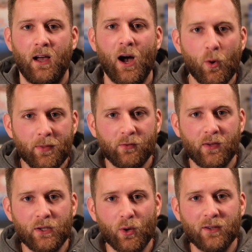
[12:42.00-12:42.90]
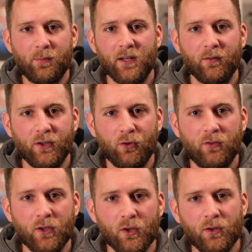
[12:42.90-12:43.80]
I hope this video has been of use
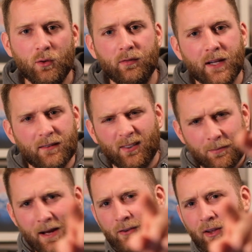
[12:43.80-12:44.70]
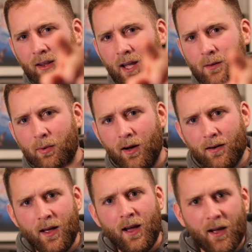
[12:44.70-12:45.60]
to you. Don't forget to smash that like
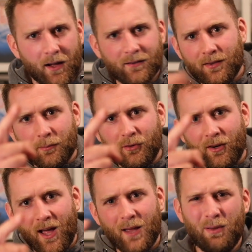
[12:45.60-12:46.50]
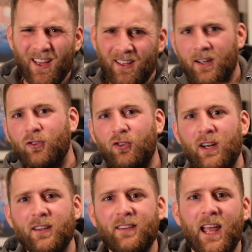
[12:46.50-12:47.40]
button and subscribe and
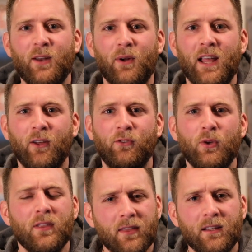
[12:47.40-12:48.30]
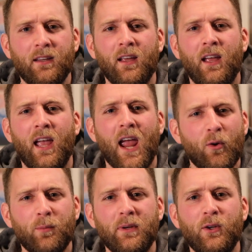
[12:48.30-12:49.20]
share it to anyone else who you think it
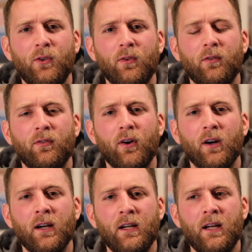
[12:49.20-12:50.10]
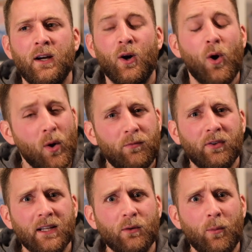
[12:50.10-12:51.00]
would be useful for.
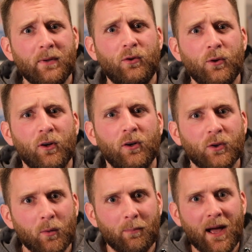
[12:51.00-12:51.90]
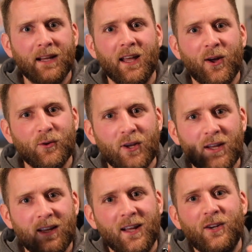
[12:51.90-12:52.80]
Hopefully it won't be too long till we're back out
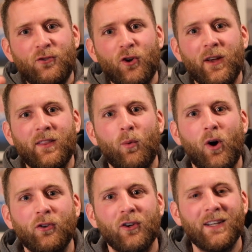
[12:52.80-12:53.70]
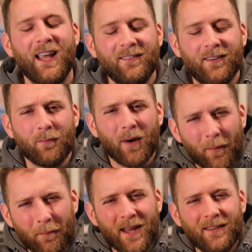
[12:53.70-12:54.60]
enjoying the water, getting some
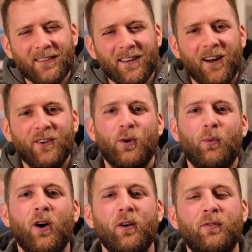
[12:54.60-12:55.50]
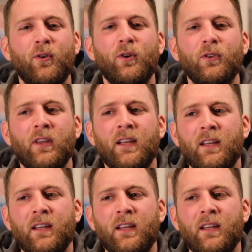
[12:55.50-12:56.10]
amazing underwater photos.